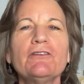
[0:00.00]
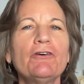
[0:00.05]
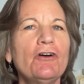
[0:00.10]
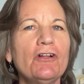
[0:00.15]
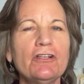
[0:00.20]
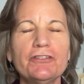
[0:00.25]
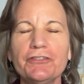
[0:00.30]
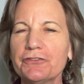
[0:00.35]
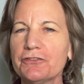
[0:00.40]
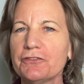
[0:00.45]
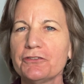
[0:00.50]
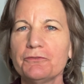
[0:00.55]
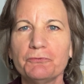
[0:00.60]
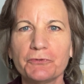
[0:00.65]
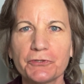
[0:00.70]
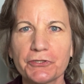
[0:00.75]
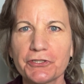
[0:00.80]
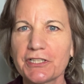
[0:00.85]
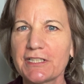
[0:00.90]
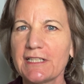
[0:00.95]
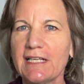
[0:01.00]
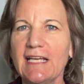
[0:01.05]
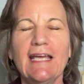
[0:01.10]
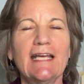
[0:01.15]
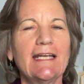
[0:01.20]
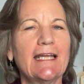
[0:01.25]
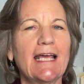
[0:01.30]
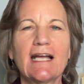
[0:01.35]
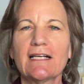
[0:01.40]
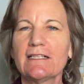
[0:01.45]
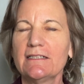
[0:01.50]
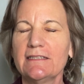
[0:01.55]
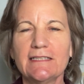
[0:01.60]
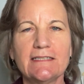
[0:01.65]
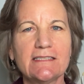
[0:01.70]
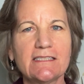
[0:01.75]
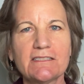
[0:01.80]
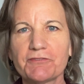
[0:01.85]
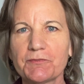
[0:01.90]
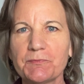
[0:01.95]
all your good work and
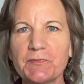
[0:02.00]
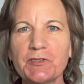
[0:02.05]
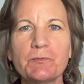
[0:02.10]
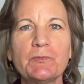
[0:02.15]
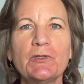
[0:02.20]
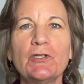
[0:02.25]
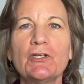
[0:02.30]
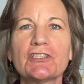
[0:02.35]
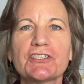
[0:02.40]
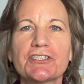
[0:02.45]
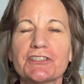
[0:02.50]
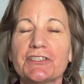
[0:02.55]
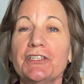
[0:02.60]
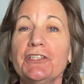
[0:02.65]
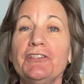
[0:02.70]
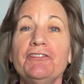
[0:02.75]
accolades from your boss,